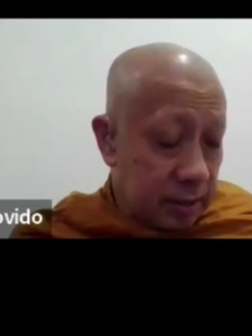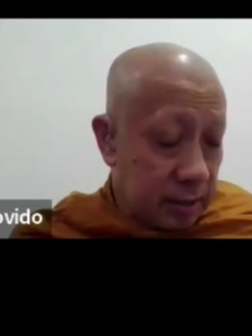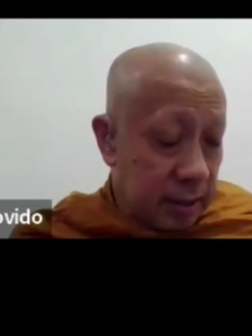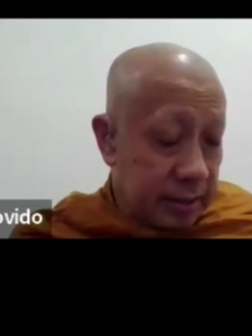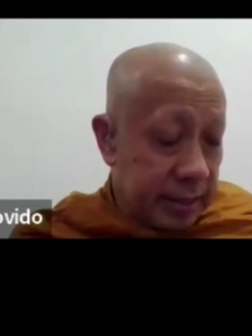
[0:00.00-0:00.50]

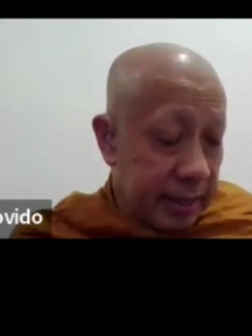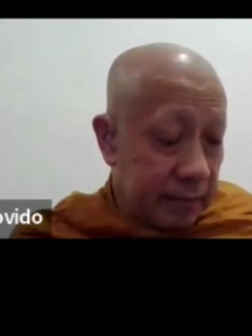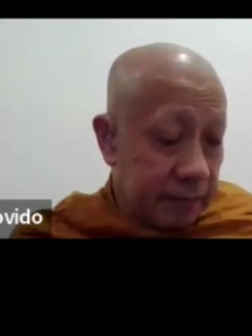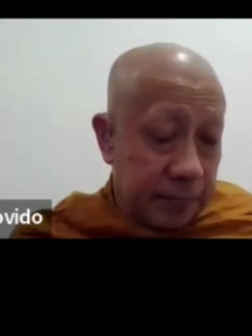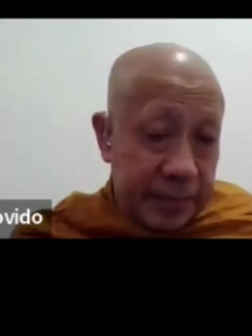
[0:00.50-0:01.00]
at the end
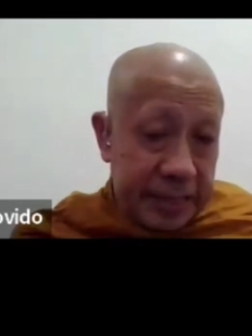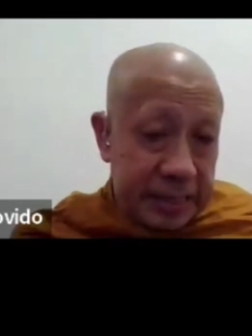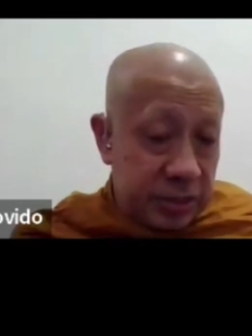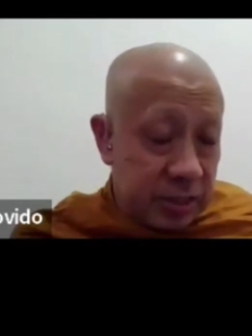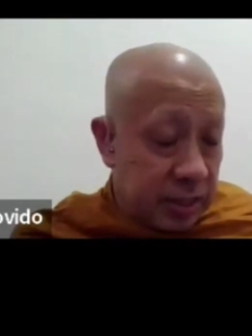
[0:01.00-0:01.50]
of the
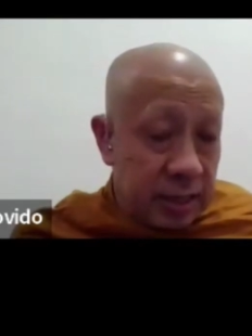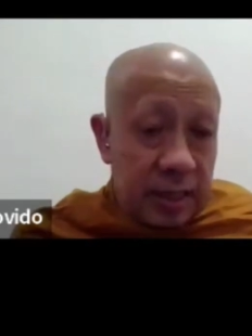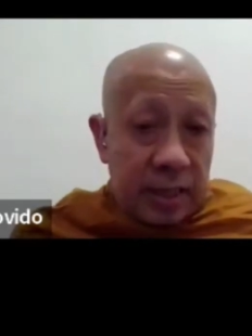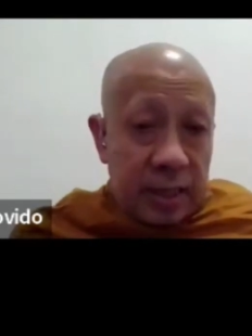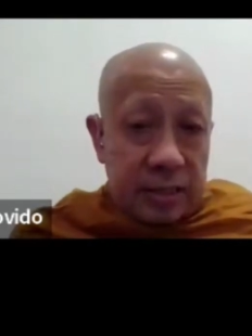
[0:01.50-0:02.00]
page,
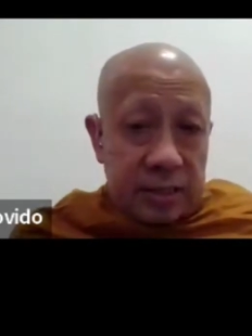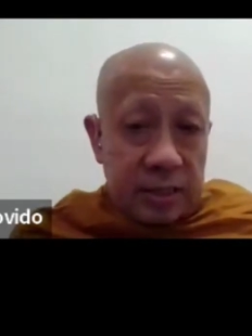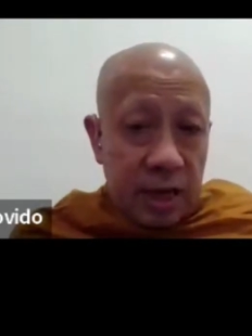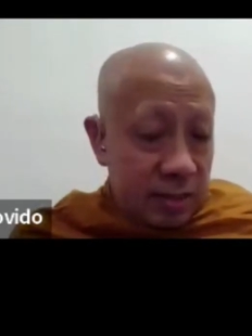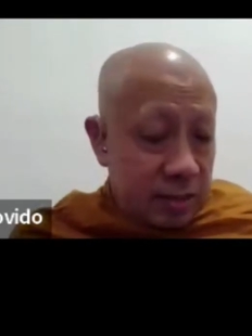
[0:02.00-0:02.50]
it
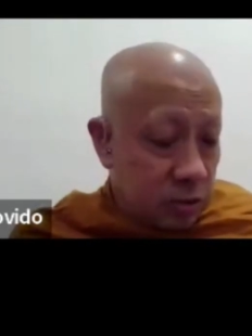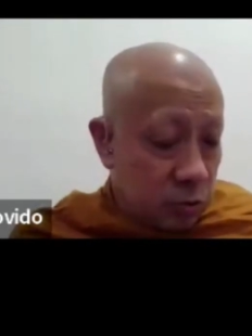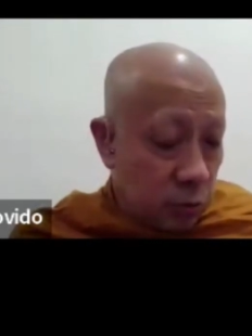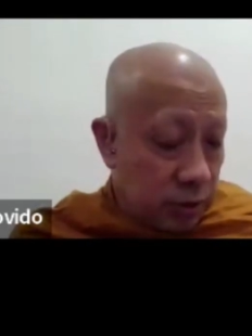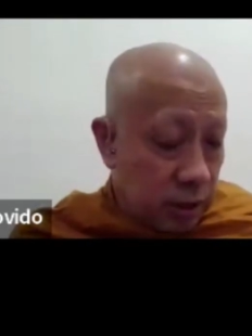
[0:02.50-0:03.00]
starts
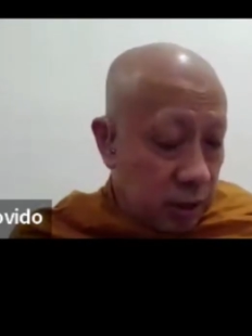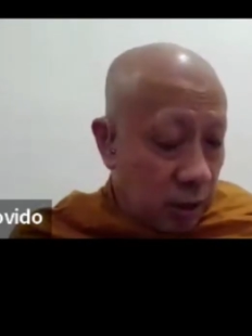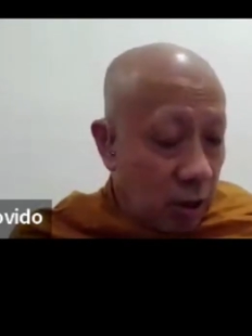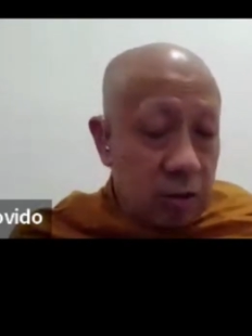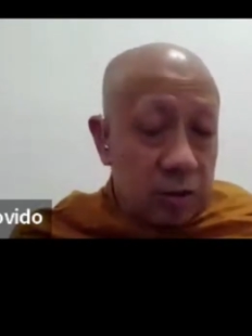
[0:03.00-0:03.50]
with
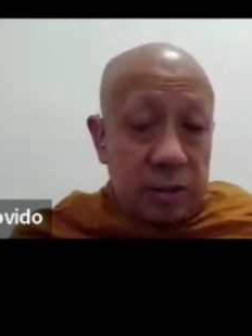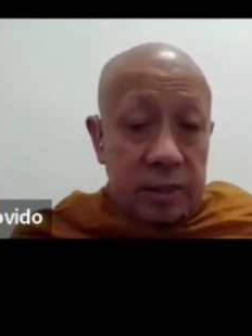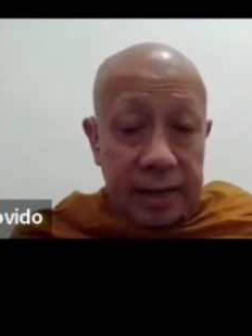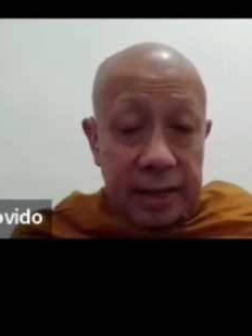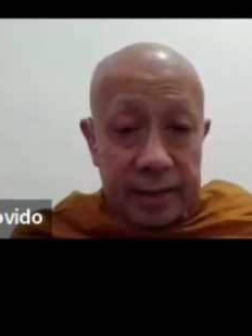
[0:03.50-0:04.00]

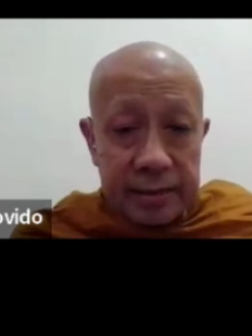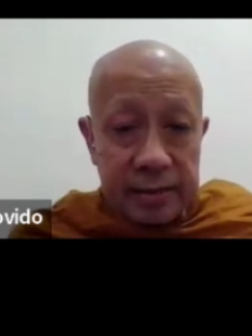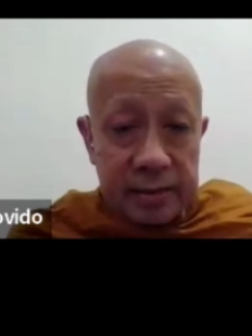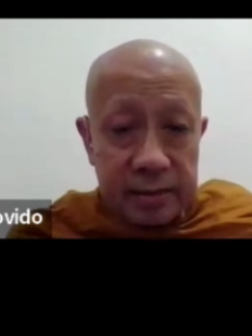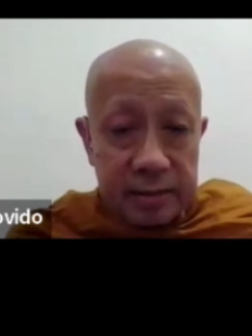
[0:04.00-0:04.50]
contact.
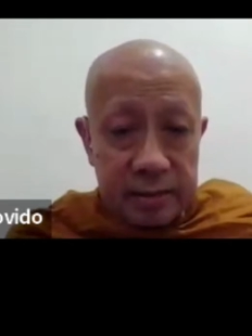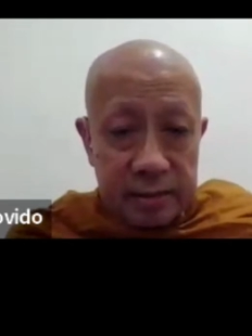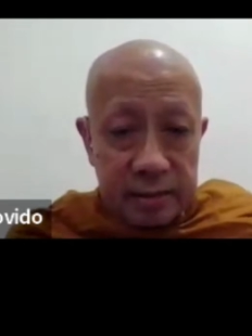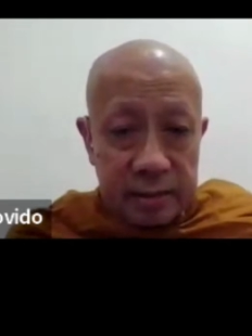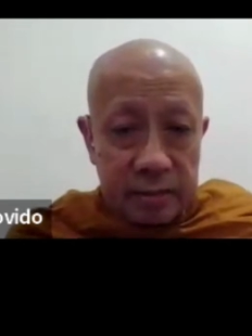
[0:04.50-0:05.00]

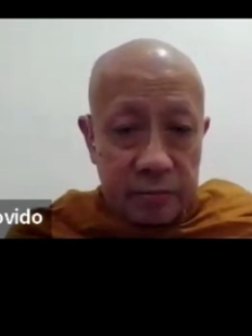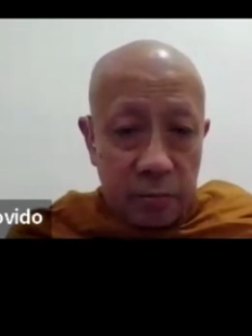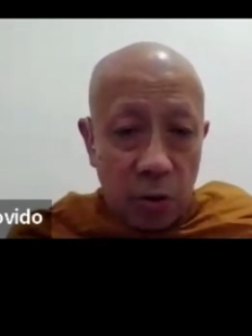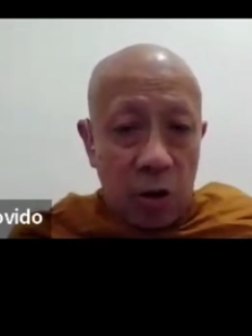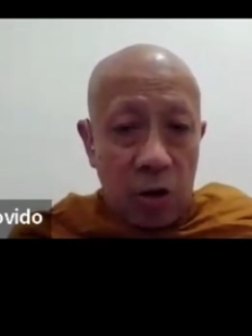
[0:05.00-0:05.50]
From
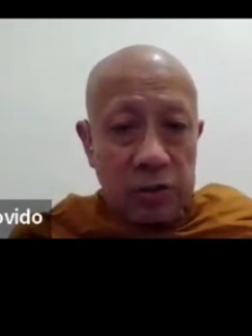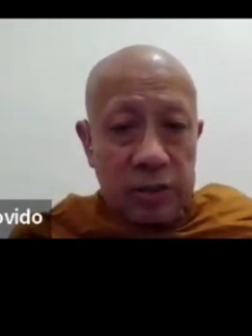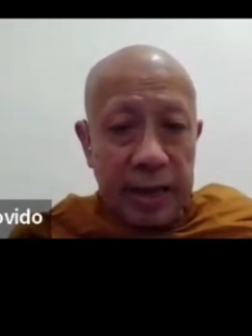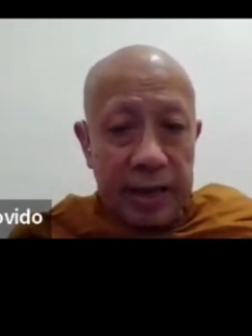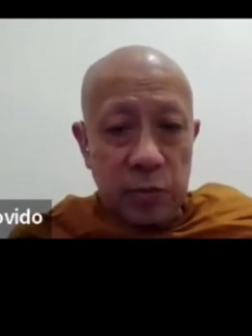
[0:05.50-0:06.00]

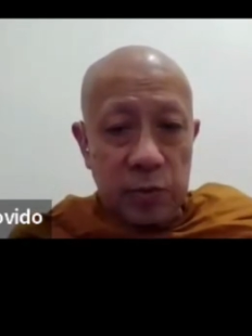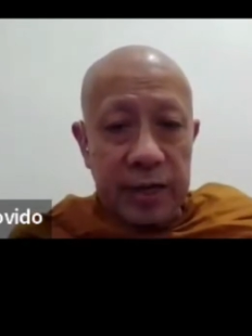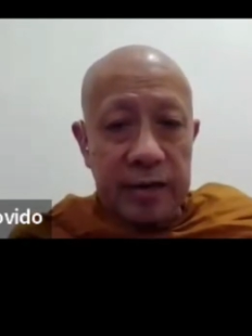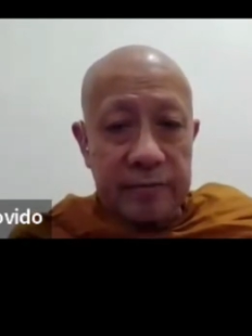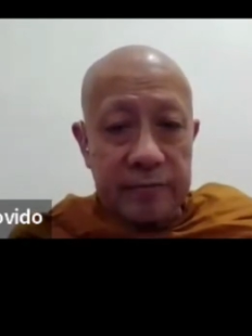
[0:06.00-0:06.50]
contact, we
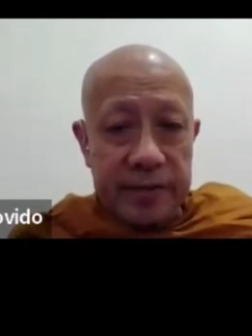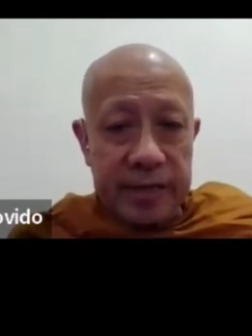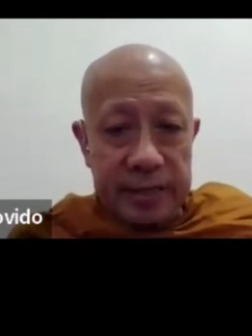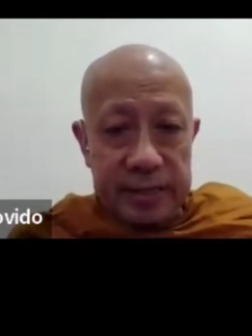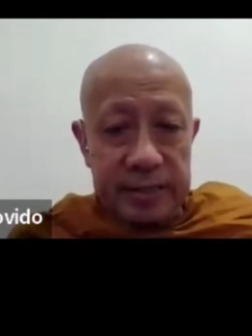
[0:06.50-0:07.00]
get
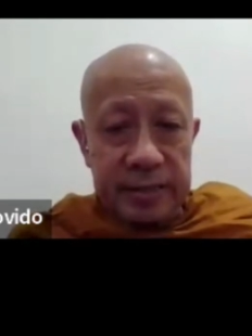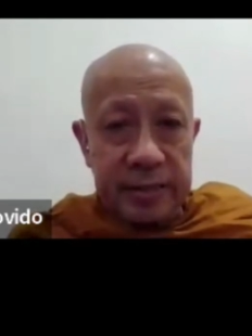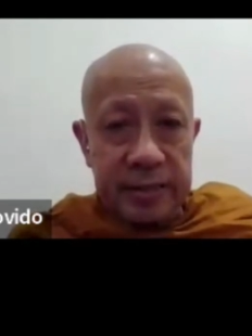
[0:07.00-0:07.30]
feeling.